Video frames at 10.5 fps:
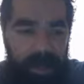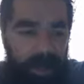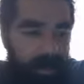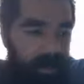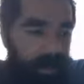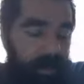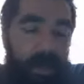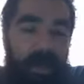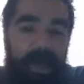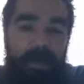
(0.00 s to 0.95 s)
And those
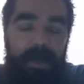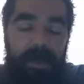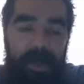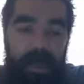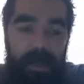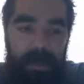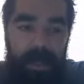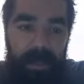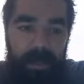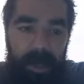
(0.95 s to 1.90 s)
Reddit comments were starting to
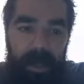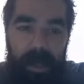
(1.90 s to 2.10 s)
become